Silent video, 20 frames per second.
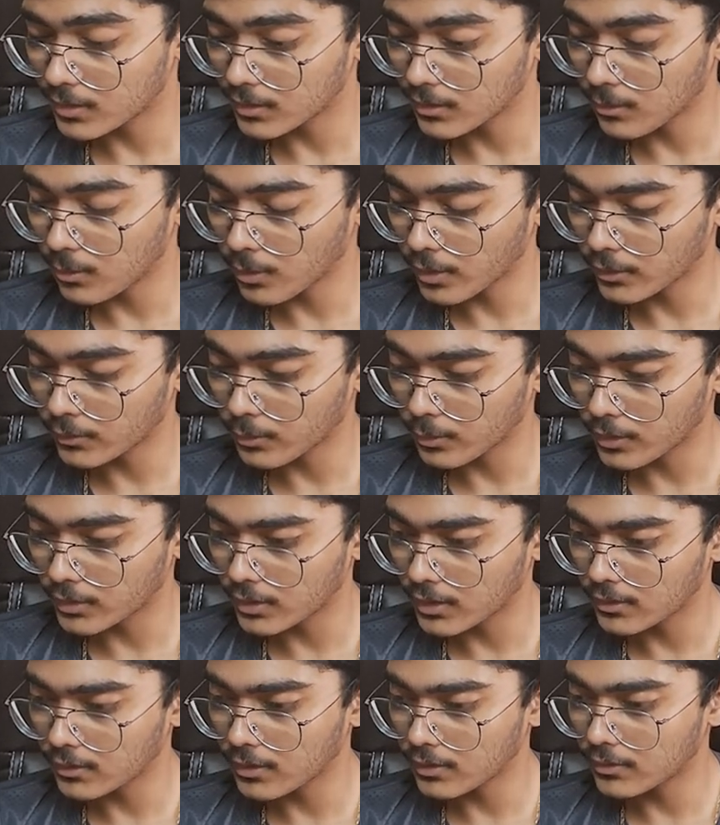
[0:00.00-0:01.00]
Okay, so
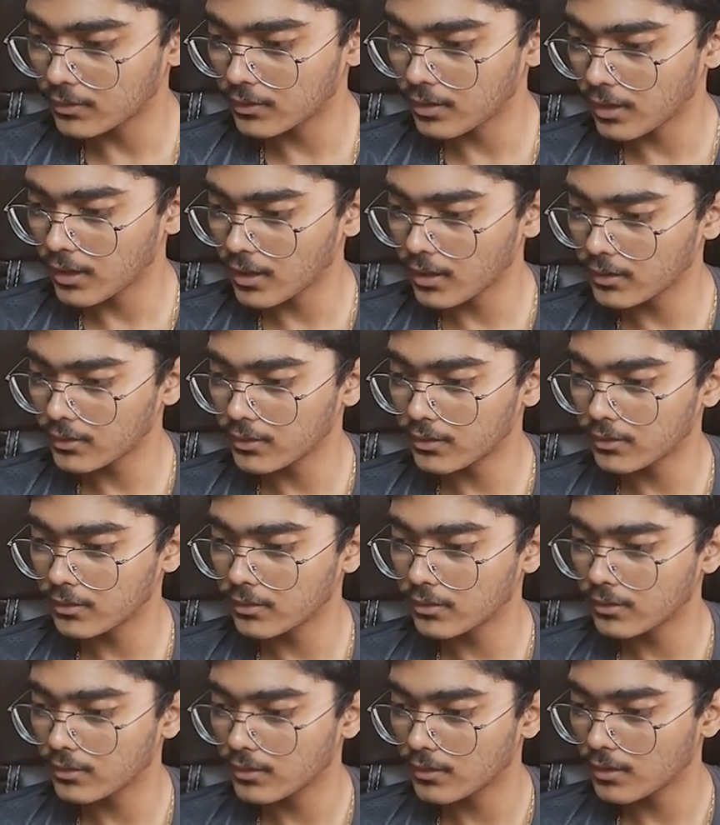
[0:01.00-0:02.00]
it's taking its
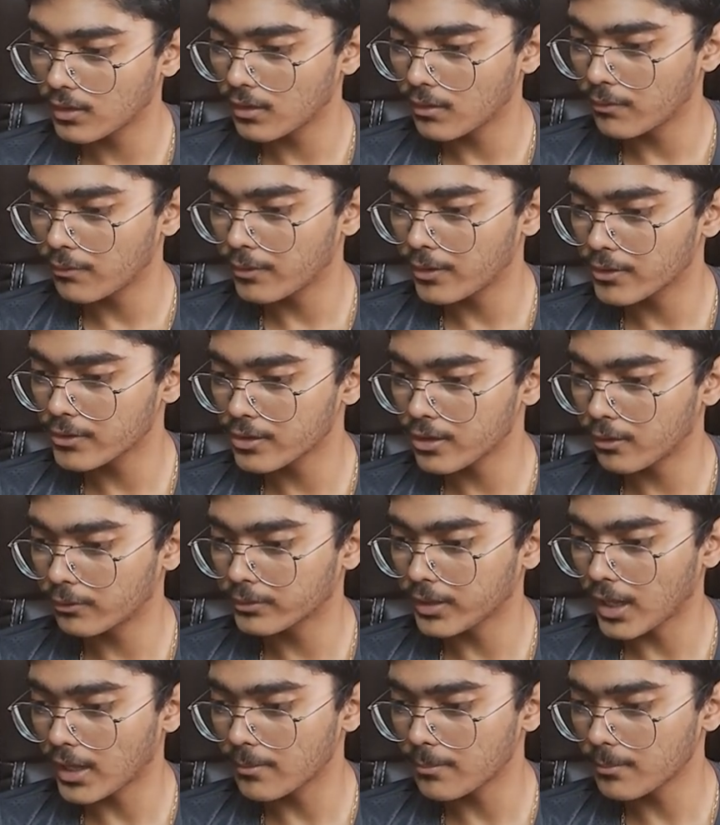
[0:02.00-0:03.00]
fair share of
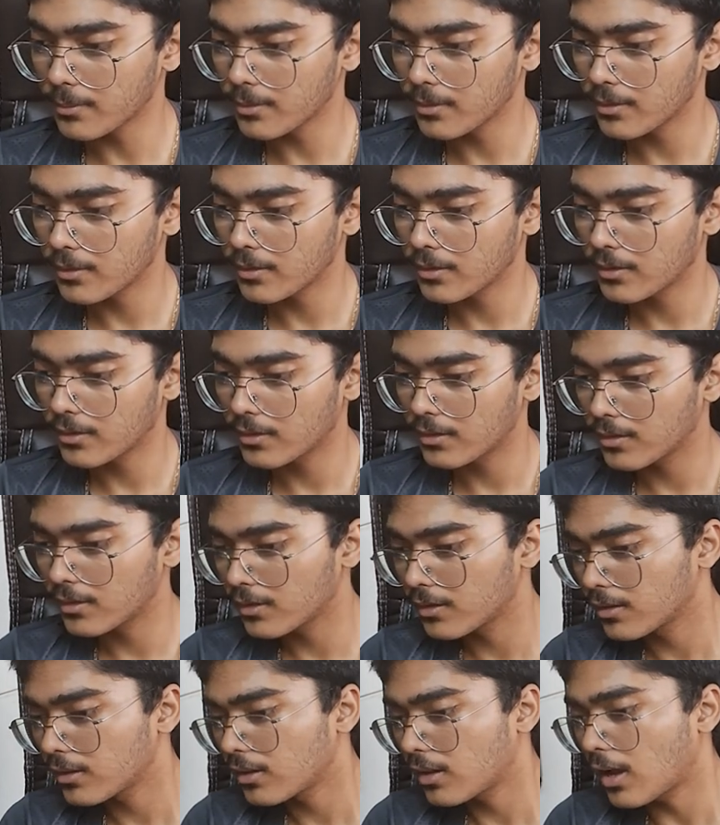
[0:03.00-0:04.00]
time.
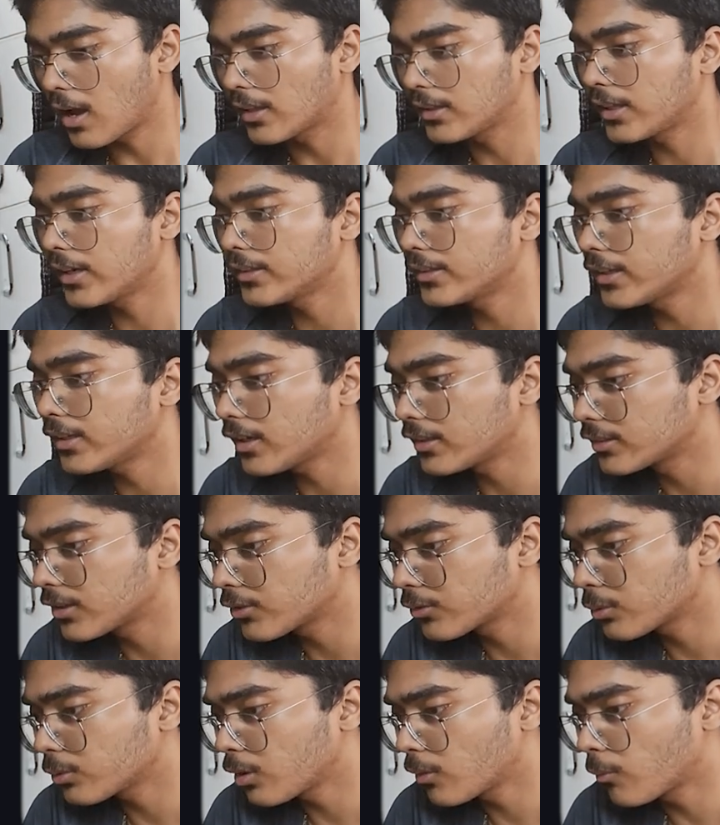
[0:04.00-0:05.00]
I think I didn't
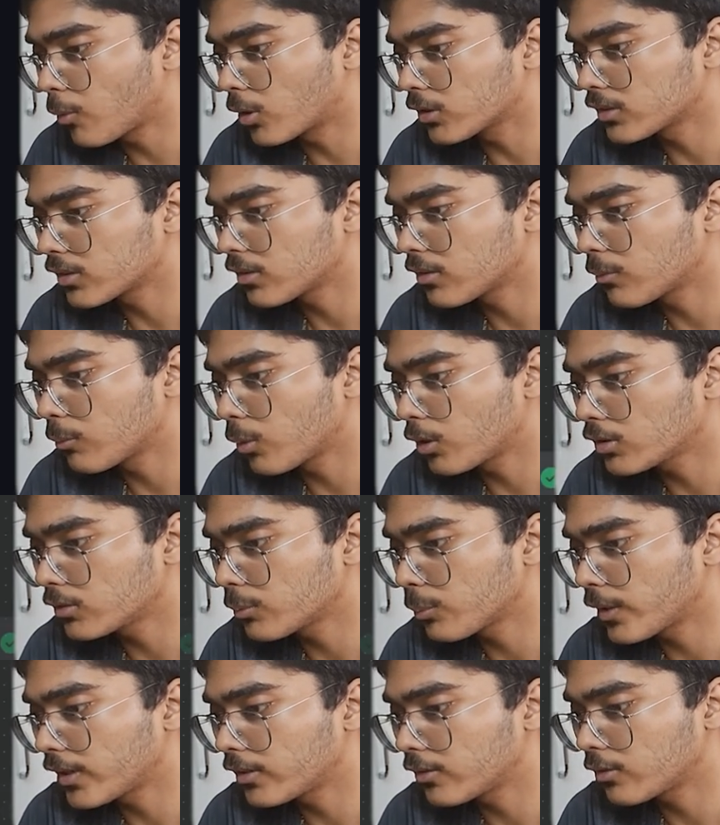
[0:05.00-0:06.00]
understood, or what
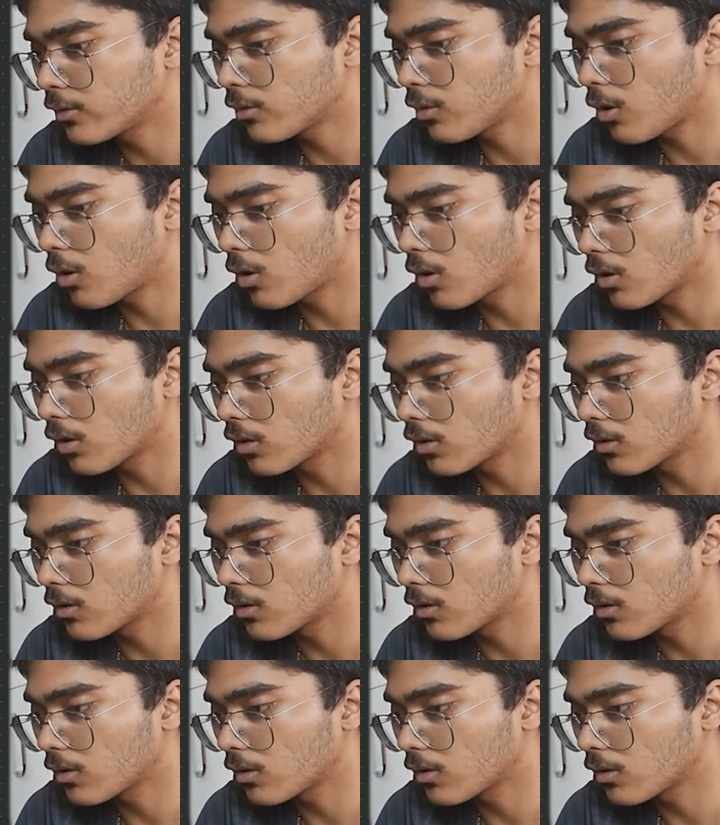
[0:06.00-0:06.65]
went wrong.